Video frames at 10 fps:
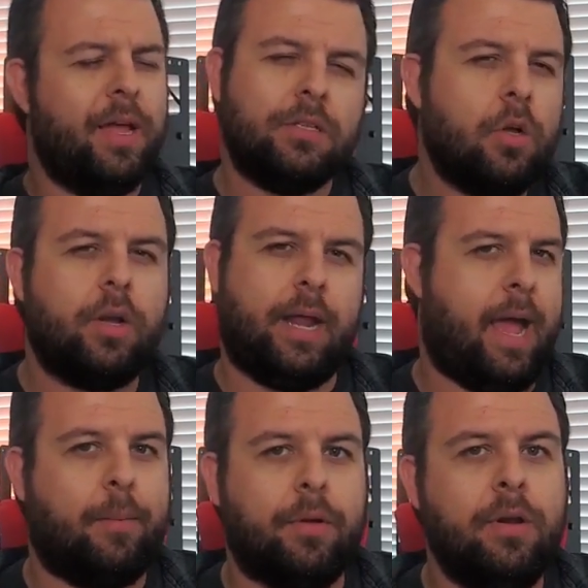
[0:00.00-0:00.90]
It's not going to
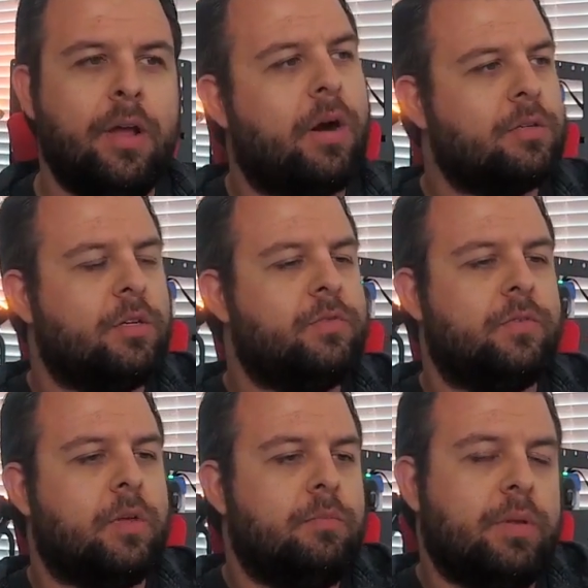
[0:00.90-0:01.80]
happen. Microsoft
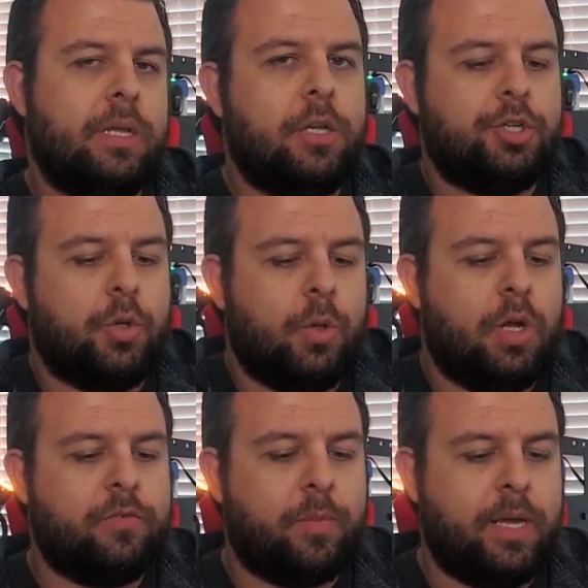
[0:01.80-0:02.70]
have completely shit all
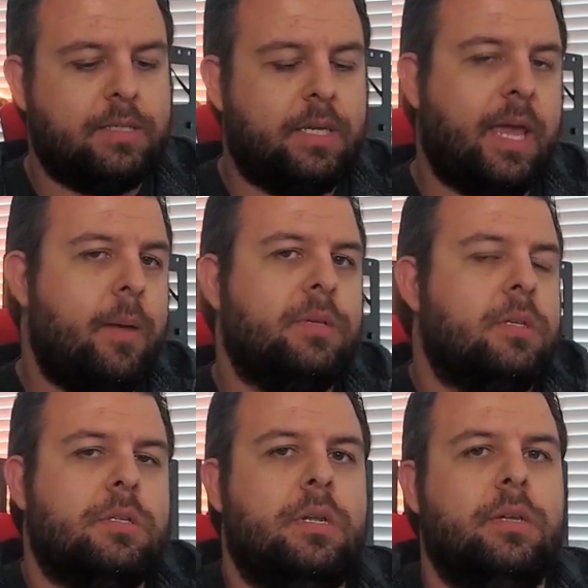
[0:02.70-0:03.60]
over PC gamers
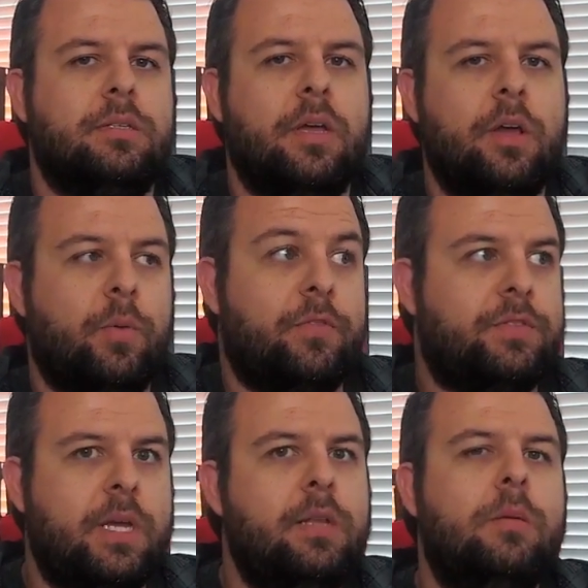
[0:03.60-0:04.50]
as it is. We've
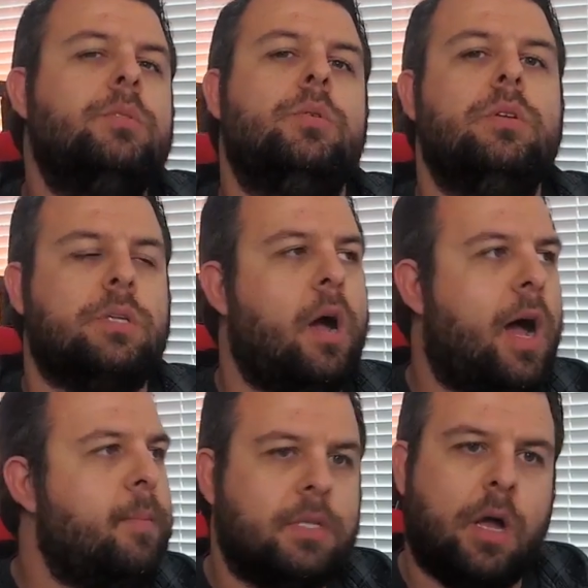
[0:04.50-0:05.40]
seen them do it
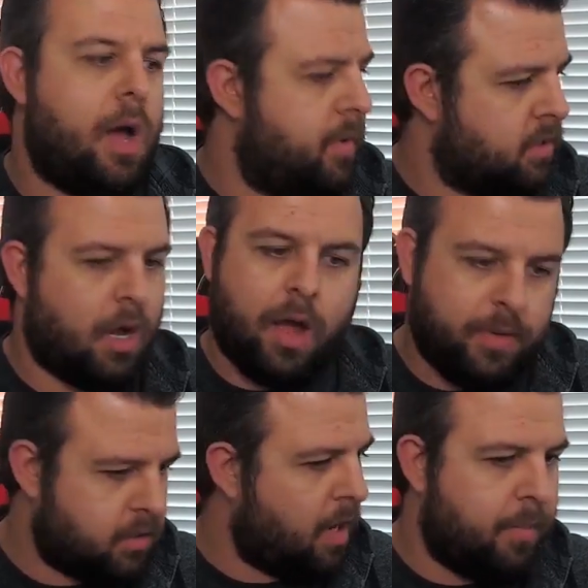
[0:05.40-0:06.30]
time and time and time
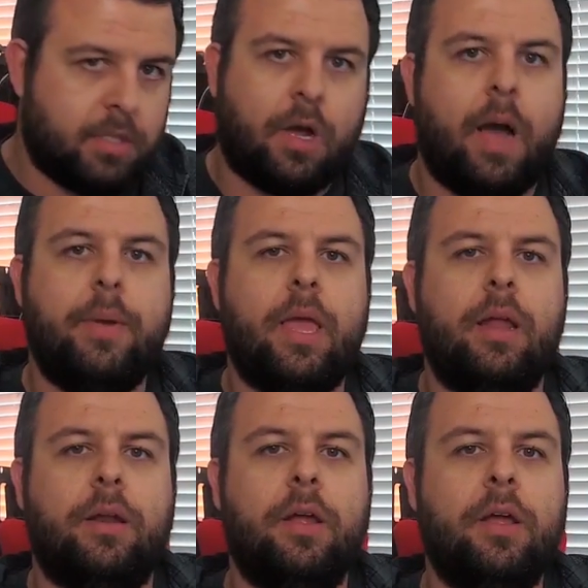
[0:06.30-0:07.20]
and time and time
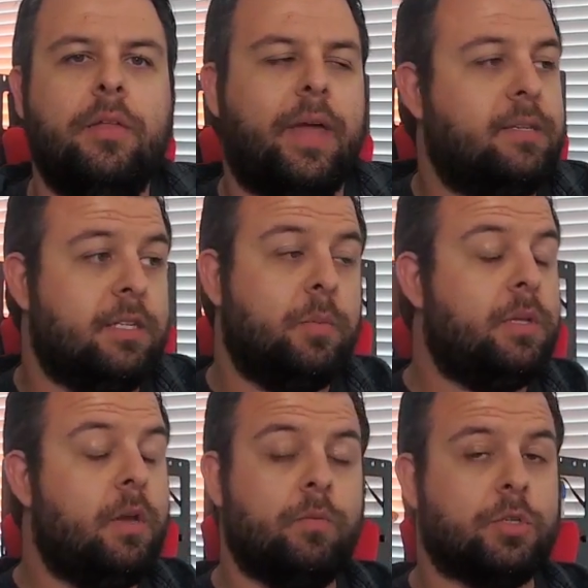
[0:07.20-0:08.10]
again. They did it
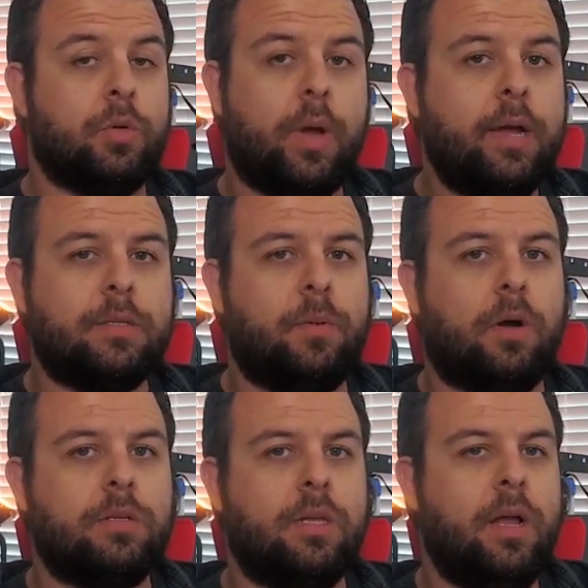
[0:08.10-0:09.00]
with the original
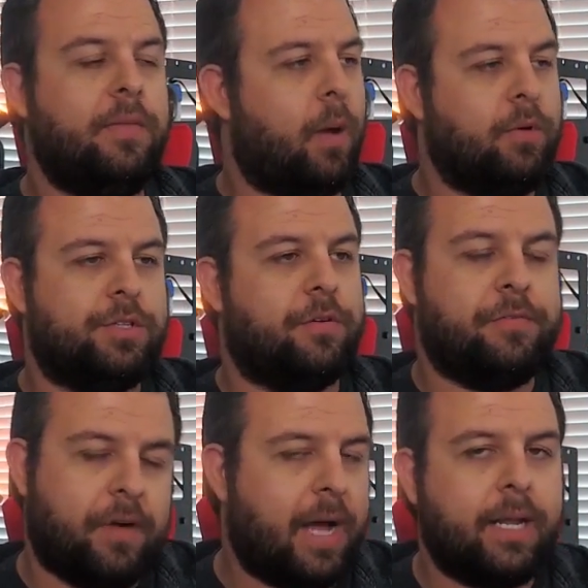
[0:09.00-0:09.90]
Xbox. They wanted to
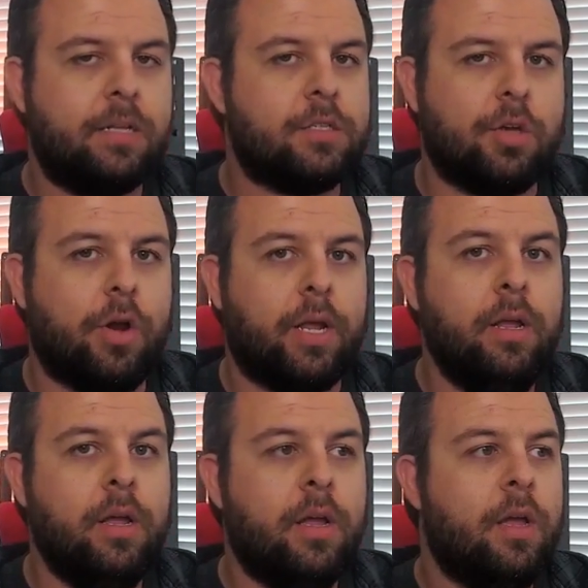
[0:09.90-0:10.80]
fight against Sony.